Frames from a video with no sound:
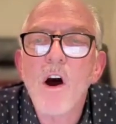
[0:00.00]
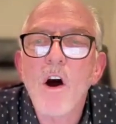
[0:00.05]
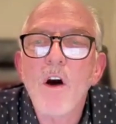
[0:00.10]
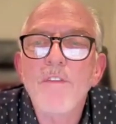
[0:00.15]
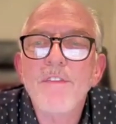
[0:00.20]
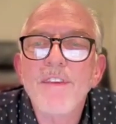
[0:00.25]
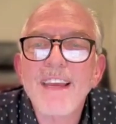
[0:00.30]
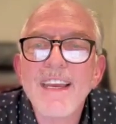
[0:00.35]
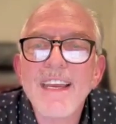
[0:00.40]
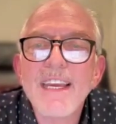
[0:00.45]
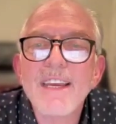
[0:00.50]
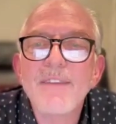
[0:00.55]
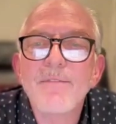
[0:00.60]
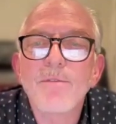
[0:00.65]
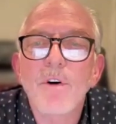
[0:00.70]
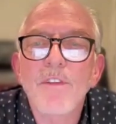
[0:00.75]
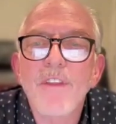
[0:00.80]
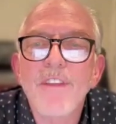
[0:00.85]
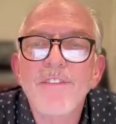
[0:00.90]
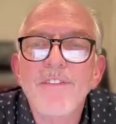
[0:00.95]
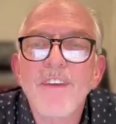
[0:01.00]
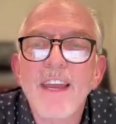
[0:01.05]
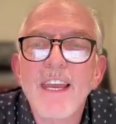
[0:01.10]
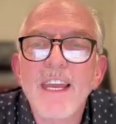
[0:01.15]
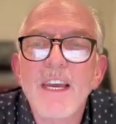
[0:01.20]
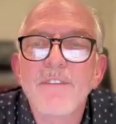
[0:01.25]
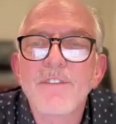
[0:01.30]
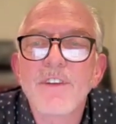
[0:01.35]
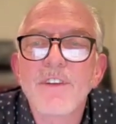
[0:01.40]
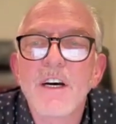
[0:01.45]
all the evil that
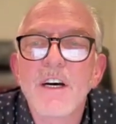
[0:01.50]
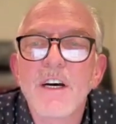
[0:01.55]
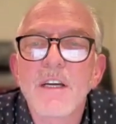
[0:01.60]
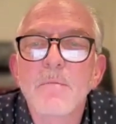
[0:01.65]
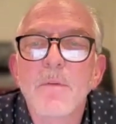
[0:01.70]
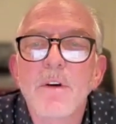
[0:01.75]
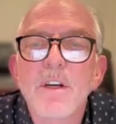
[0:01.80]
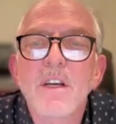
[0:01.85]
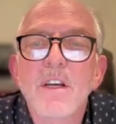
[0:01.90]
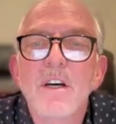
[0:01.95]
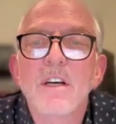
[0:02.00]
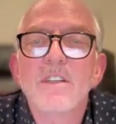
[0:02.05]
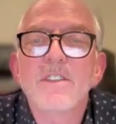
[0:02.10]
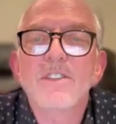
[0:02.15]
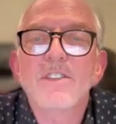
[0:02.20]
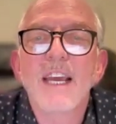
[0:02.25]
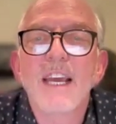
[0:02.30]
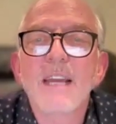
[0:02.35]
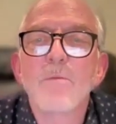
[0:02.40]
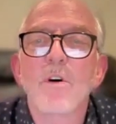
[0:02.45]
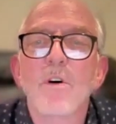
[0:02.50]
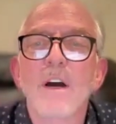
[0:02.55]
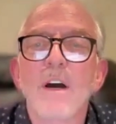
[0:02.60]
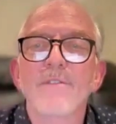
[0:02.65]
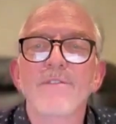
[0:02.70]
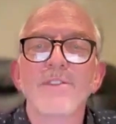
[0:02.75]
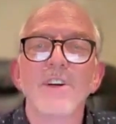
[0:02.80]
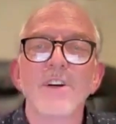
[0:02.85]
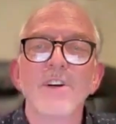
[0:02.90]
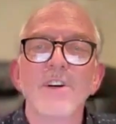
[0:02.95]
they have done, because they will
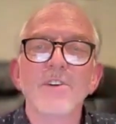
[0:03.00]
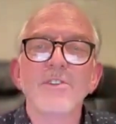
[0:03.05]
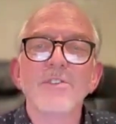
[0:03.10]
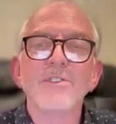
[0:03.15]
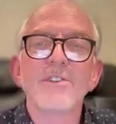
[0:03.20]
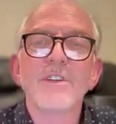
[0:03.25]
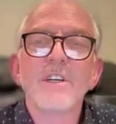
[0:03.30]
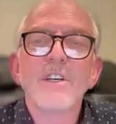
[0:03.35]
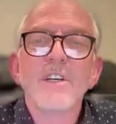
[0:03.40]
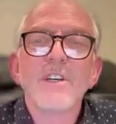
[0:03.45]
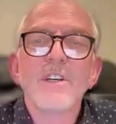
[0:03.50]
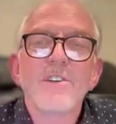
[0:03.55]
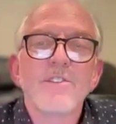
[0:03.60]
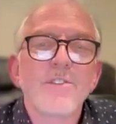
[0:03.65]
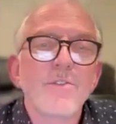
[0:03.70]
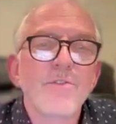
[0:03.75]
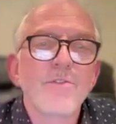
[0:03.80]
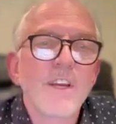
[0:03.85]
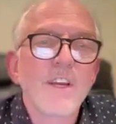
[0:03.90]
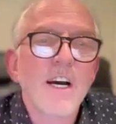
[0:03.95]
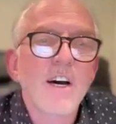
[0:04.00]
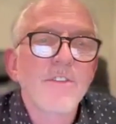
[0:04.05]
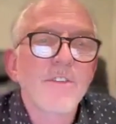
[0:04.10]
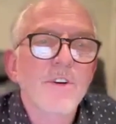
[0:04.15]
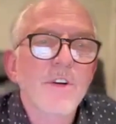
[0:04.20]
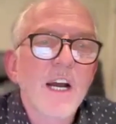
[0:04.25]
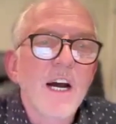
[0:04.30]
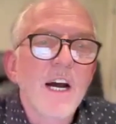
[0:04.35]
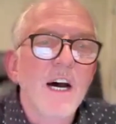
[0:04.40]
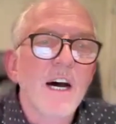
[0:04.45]
have turned to the
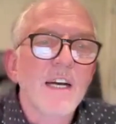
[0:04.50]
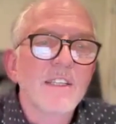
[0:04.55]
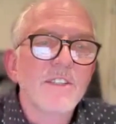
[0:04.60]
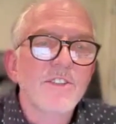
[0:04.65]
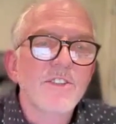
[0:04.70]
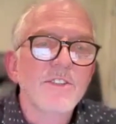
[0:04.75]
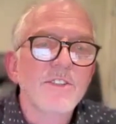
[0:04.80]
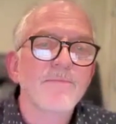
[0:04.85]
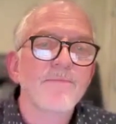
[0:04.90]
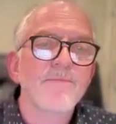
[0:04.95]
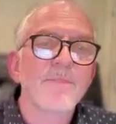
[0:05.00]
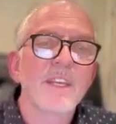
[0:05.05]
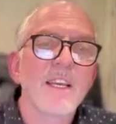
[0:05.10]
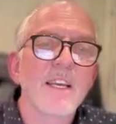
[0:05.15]
other gods.